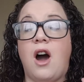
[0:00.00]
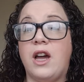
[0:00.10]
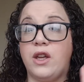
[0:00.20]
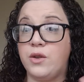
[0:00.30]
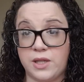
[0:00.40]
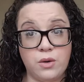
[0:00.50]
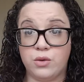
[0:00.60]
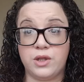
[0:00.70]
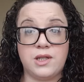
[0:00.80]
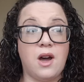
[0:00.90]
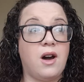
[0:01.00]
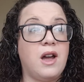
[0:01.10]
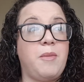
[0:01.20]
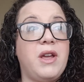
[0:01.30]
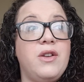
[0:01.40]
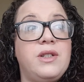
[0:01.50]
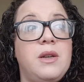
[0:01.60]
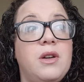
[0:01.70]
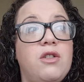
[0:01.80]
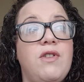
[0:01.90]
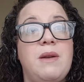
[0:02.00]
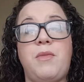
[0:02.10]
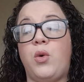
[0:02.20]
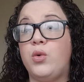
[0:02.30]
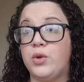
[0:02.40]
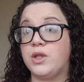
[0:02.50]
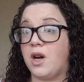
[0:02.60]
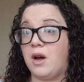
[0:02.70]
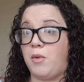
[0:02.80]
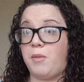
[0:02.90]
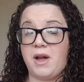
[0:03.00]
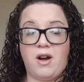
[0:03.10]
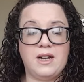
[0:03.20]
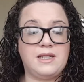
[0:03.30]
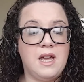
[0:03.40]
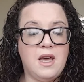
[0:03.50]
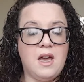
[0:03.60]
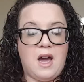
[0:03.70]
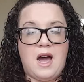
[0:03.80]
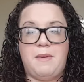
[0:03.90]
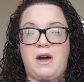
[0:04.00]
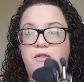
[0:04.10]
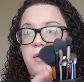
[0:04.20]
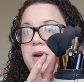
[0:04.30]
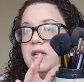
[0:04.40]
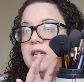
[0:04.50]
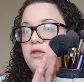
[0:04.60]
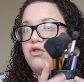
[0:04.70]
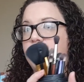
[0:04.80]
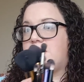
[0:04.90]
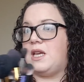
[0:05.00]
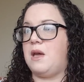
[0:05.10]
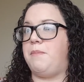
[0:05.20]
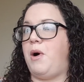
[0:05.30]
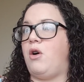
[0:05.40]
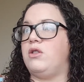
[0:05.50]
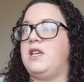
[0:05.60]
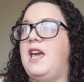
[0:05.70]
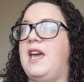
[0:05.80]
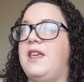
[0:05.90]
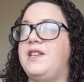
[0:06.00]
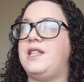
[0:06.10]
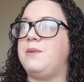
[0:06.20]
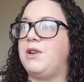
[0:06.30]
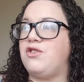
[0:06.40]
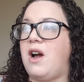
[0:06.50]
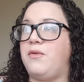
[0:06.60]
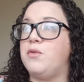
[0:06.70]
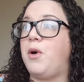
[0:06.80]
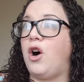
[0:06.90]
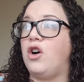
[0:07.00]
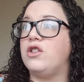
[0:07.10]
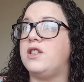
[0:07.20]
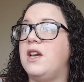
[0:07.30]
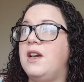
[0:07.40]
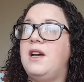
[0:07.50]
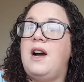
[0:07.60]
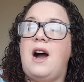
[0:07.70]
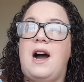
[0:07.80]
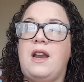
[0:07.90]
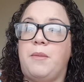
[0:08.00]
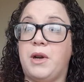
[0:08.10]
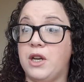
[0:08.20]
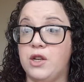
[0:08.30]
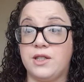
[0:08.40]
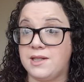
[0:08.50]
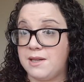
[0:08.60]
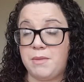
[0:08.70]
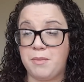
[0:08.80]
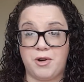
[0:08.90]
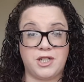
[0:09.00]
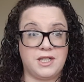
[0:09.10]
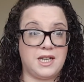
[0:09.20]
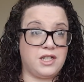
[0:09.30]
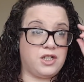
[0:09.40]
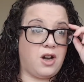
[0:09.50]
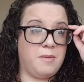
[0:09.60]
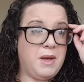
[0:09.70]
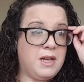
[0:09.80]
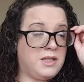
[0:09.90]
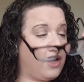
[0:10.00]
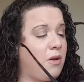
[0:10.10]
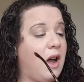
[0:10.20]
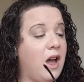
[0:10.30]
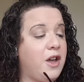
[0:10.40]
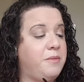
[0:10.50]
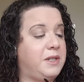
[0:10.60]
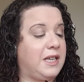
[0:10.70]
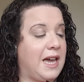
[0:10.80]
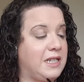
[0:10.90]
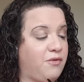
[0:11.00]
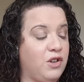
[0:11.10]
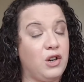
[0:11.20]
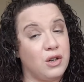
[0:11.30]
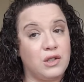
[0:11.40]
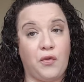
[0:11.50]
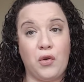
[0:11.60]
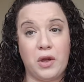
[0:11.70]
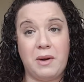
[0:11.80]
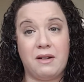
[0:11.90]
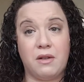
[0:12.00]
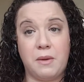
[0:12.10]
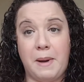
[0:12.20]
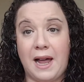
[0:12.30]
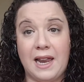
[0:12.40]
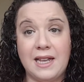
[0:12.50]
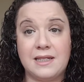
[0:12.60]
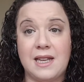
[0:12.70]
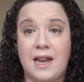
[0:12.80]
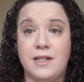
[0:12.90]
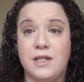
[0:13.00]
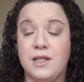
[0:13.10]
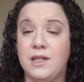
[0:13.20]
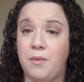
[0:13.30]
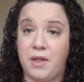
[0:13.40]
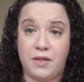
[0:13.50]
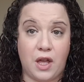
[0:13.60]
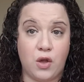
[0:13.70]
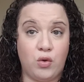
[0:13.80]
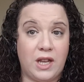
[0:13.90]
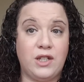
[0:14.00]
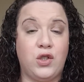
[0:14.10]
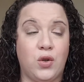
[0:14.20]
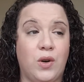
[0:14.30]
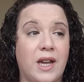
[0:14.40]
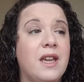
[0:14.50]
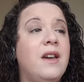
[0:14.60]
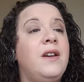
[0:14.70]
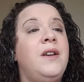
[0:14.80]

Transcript: I use it all the time. I use a cream all the time on my eyes. I've got my little trusty pot here. This is my travel pot. And I'm going to use similar brushes each time. So I hope to get different looks for you out of the palettes and something that you'll enjoy.